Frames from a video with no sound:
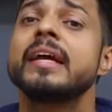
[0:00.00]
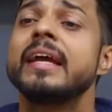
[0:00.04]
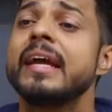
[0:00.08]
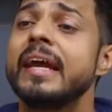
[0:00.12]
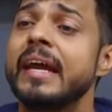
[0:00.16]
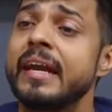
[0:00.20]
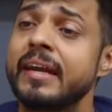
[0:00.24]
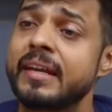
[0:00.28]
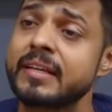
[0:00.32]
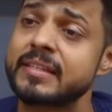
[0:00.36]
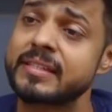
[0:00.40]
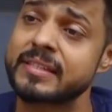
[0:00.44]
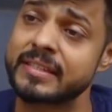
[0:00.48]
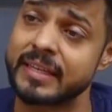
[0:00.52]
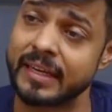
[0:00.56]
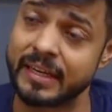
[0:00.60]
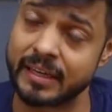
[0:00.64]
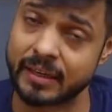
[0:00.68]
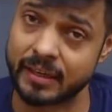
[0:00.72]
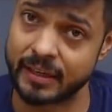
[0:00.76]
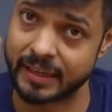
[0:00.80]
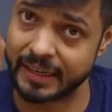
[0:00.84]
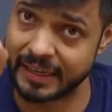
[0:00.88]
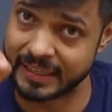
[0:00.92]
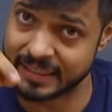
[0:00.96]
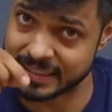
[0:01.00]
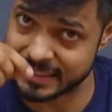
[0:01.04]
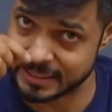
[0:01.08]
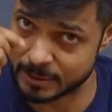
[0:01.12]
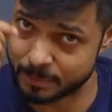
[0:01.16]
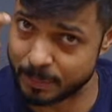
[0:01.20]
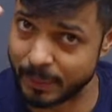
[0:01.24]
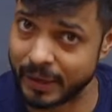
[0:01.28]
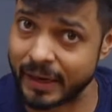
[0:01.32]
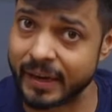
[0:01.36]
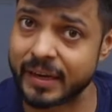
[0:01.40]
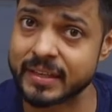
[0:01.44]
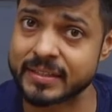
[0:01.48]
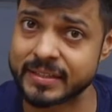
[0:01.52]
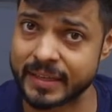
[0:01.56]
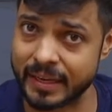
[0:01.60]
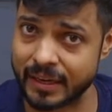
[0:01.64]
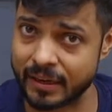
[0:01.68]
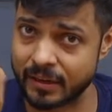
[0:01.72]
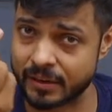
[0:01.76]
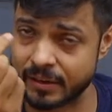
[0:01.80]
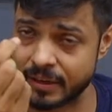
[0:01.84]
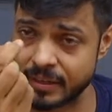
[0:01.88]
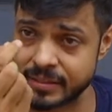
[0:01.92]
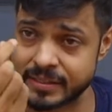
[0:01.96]
its speed is
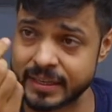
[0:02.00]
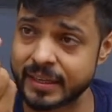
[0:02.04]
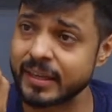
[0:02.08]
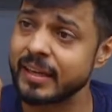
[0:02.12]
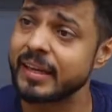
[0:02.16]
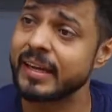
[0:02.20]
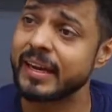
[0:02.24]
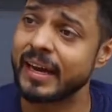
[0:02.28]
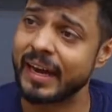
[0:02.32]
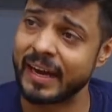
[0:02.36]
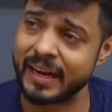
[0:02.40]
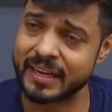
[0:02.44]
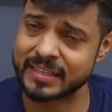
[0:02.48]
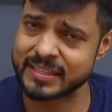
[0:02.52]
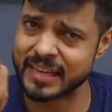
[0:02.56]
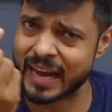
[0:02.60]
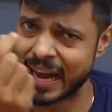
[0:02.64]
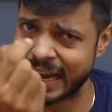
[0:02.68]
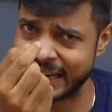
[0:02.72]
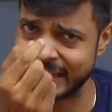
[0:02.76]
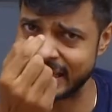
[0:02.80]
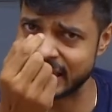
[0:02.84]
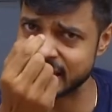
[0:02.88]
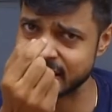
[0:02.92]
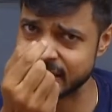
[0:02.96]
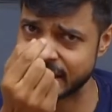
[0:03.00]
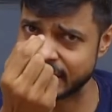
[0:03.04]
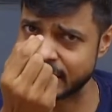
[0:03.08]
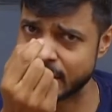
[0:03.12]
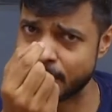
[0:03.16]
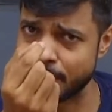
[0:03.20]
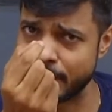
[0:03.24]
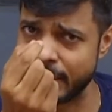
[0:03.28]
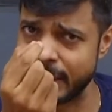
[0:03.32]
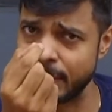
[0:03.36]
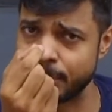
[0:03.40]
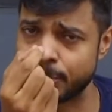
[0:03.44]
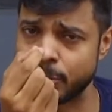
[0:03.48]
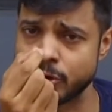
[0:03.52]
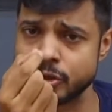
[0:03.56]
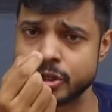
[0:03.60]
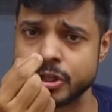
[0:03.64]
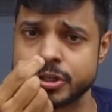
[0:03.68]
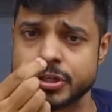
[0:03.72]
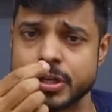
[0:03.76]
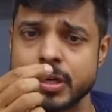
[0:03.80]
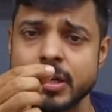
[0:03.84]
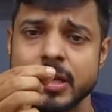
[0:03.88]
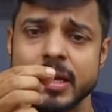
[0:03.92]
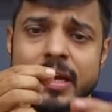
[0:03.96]
increasing. It is highest at the mean
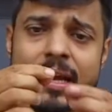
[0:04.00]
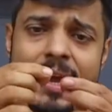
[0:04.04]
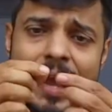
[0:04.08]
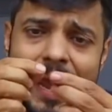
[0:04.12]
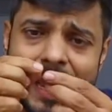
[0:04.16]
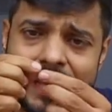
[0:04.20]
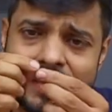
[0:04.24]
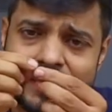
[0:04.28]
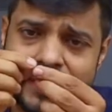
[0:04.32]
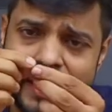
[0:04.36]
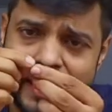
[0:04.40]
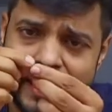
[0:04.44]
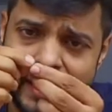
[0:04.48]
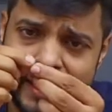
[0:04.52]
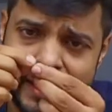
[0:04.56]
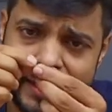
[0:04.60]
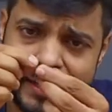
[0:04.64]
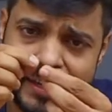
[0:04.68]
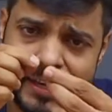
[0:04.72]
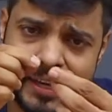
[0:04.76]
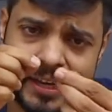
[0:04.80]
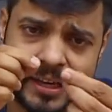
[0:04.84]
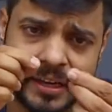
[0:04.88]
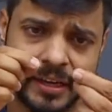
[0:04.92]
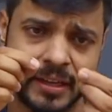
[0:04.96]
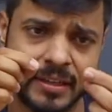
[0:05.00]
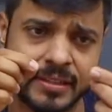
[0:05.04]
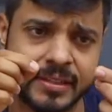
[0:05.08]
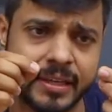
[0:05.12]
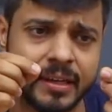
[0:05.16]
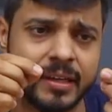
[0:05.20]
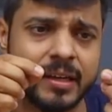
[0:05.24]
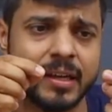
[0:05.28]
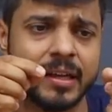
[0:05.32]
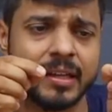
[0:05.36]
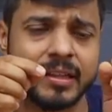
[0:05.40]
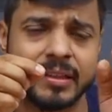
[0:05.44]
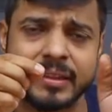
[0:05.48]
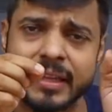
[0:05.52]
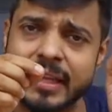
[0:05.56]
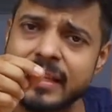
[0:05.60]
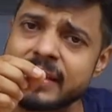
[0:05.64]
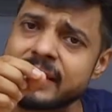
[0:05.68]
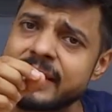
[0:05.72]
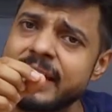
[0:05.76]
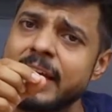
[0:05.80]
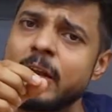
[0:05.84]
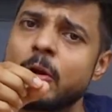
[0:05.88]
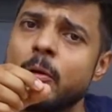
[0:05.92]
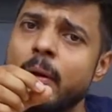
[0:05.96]
position, and then again decreasing, then
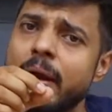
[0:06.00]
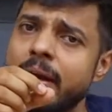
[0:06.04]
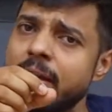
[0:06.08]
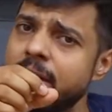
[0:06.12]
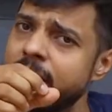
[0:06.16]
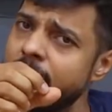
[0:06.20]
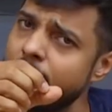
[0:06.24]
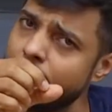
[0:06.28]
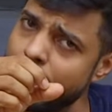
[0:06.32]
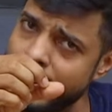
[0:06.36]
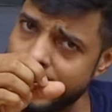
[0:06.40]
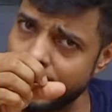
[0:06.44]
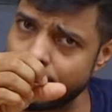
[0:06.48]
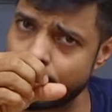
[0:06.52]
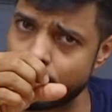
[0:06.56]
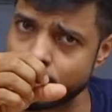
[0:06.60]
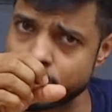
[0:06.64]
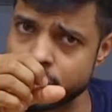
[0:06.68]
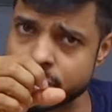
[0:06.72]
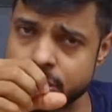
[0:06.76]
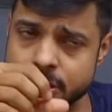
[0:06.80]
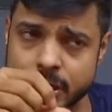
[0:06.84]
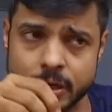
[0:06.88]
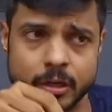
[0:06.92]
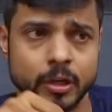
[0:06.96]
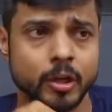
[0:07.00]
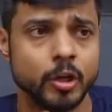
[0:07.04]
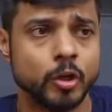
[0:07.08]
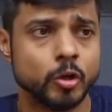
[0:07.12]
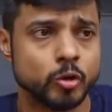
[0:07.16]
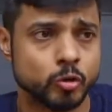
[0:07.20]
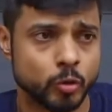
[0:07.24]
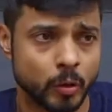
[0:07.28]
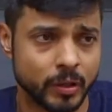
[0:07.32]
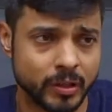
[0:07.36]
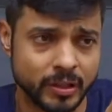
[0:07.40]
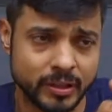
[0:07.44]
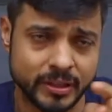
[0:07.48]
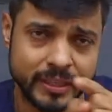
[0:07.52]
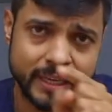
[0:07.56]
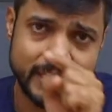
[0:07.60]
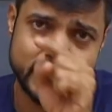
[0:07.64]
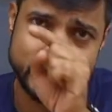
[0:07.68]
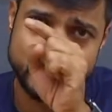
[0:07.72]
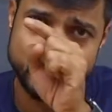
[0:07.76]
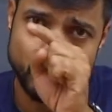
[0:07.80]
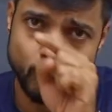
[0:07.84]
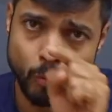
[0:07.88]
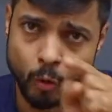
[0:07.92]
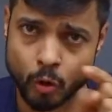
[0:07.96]
zero at extreme position. So in this
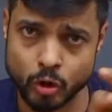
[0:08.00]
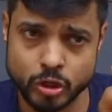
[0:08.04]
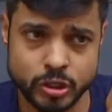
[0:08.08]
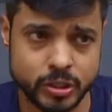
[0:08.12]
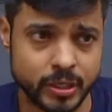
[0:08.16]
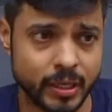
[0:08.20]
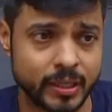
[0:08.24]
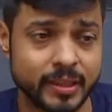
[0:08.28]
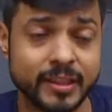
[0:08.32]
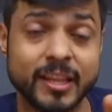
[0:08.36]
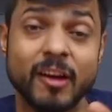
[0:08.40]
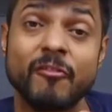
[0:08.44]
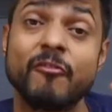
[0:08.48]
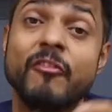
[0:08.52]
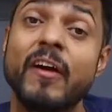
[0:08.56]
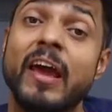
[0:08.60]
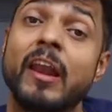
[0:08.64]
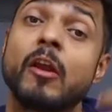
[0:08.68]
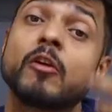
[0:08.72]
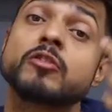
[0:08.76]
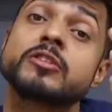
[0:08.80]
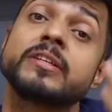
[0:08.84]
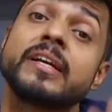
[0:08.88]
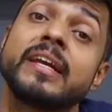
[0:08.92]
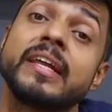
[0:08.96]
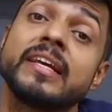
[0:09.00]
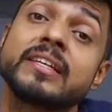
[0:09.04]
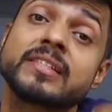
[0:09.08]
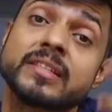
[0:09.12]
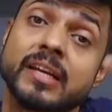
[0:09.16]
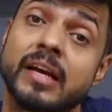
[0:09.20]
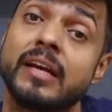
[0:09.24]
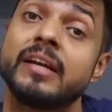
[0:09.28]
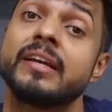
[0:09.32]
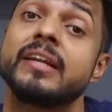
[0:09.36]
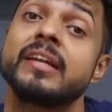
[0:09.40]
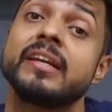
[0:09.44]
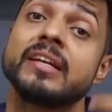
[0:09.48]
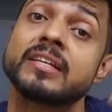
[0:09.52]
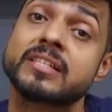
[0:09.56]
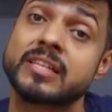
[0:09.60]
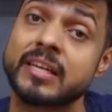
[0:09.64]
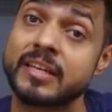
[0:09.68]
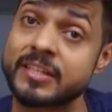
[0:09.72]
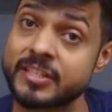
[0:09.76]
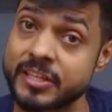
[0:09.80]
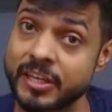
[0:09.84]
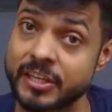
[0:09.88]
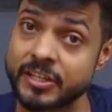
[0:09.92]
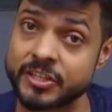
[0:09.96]
motion, the velocity is continuously
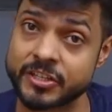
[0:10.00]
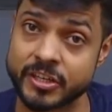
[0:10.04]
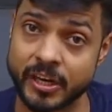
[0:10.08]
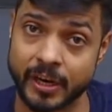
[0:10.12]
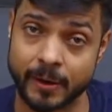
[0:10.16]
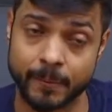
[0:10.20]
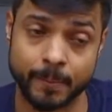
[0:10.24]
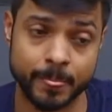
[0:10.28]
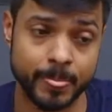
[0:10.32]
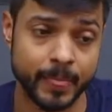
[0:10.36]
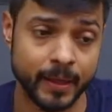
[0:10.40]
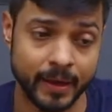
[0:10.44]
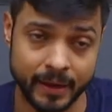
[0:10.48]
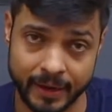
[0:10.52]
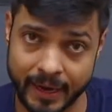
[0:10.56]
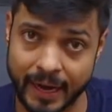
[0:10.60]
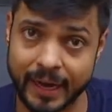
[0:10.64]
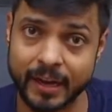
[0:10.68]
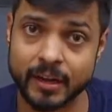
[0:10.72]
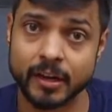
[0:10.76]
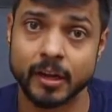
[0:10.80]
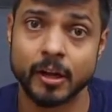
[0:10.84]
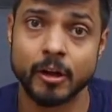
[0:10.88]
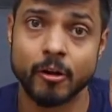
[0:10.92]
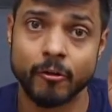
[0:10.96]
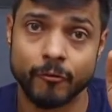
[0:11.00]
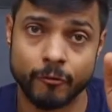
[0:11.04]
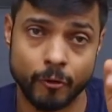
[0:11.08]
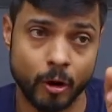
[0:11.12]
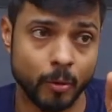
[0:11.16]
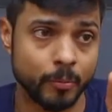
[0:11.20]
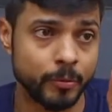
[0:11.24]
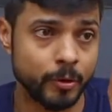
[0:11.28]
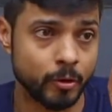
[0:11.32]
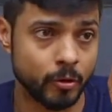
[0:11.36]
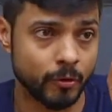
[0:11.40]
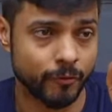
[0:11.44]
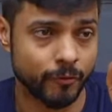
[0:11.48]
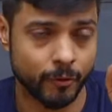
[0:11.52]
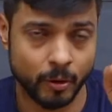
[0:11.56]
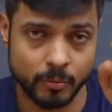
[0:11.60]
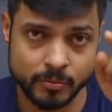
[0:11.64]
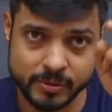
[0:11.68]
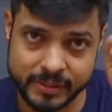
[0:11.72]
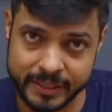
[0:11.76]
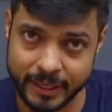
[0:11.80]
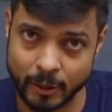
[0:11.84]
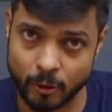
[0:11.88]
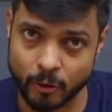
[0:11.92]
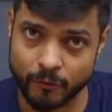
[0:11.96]
changing, right? From
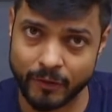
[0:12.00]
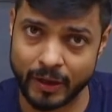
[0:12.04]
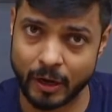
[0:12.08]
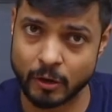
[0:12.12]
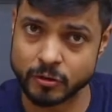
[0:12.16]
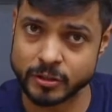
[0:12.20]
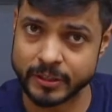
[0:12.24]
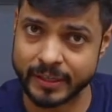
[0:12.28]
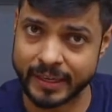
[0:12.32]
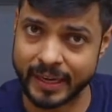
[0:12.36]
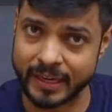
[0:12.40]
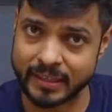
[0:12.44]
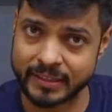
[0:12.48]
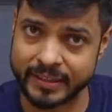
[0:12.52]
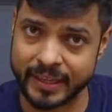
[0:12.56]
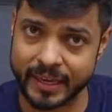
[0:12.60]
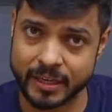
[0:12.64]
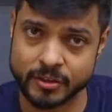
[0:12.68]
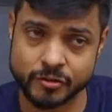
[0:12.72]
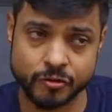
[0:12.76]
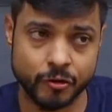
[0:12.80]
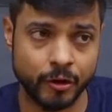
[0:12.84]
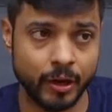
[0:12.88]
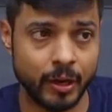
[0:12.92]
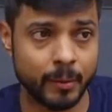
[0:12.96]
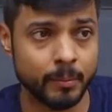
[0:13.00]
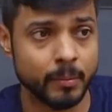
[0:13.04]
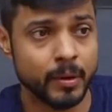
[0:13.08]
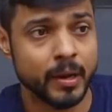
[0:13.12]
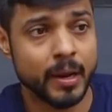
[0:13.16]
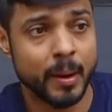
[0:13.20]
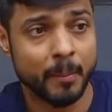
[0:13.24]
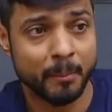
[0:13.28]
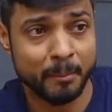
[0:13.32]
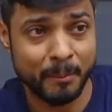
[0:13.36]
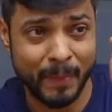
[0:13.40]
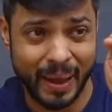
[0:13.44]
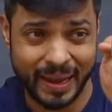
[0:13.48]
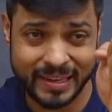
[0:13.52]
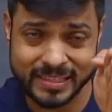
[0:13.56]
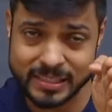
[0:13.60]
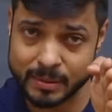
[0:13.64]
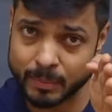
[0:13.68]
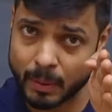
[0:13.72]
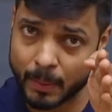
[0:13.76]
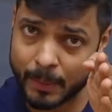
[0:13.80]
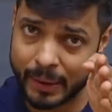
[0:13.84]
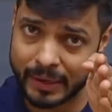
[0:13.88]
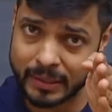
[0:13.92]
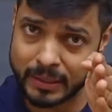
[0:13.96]
zero velocity at the extreme,
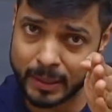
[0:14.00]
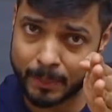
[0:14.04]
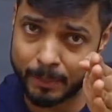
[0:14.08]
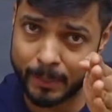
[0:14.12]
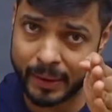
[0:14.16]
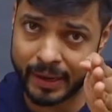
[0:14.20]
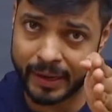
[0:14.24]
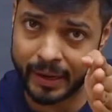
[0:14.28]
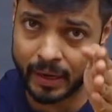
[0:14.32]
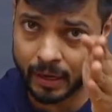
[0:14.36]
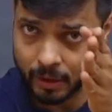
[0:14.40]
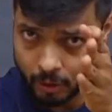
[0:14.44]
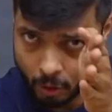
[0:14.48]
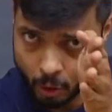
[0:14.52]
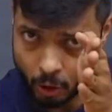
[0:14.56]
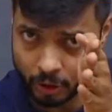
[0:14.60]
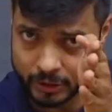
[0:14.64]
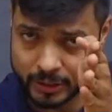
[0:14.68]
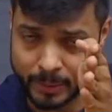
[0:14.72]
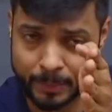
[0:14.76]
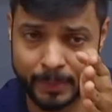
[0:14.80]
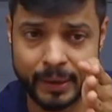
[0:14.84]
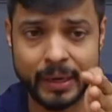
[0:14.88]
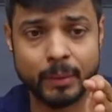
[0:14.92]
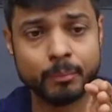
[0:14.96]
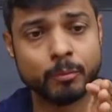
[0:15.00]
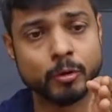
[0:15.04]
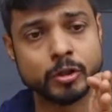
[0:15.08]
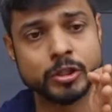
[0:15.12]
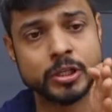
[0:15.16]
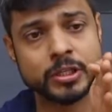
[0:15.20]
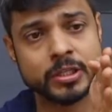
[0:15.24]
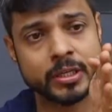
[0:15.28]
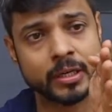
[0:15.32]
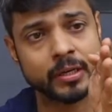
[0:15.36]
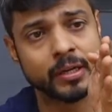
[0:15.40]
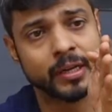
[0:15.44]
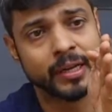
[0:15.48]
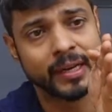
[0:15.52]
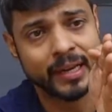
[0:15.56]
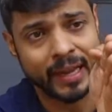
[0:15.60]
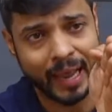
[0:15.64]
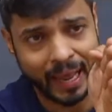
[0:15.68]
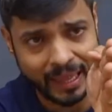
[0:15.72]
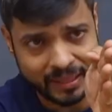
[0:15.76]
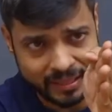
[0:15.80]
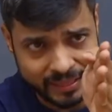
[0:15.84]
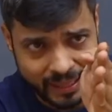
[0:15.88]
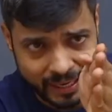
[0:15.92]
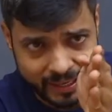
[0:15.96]
maximum at the middle or the mean position,
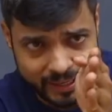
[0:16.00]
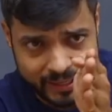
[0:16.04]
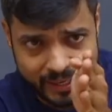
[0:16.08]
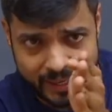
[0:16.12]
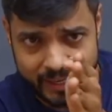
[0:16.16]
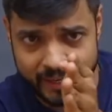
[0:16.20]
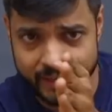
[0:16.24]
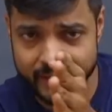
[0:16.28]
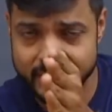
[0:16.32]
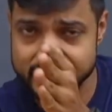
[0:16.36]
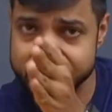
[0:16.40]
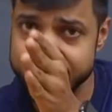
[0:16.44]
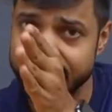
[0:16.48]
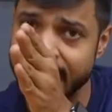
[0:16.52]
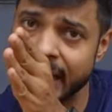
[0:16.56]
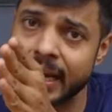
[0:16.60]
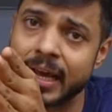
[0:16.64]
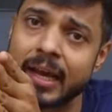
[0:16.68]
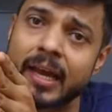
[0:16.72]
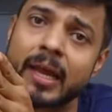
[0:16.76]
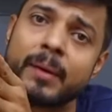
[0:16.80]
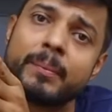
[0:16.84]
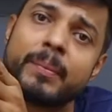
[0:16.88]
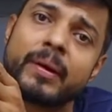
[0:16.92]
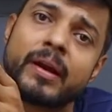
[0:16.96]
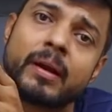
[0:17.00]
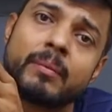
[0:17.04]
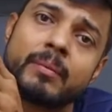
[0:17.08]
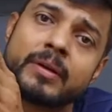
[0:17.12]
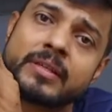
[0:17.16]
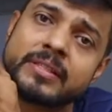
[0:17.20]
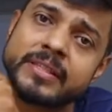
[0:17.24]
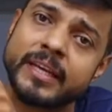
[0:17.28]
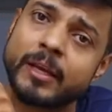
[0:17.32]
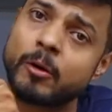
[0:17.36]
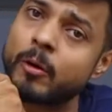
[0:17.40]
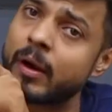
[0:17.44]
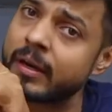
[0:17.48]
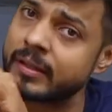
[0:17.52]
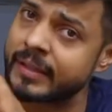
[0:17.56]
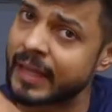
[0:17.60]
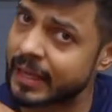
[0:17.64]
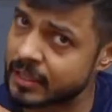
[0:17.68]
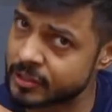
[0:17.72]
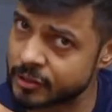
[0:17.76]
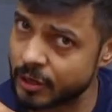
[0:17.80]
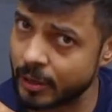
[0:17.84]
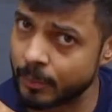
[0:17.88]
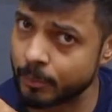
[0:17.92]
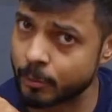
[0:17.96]
and then decreasing and again becoming zero at the
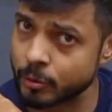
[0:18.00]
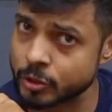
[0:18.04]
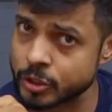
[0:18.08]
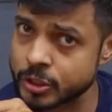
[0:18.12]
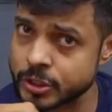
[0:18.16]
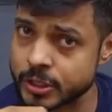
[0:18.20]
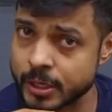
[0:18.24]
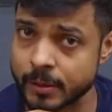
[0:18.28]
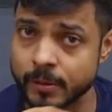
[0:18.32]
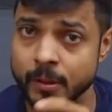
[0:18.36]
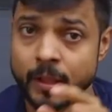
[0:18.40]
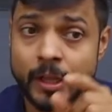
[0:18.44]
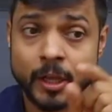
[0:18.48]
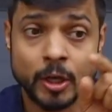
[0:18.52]
extreme position.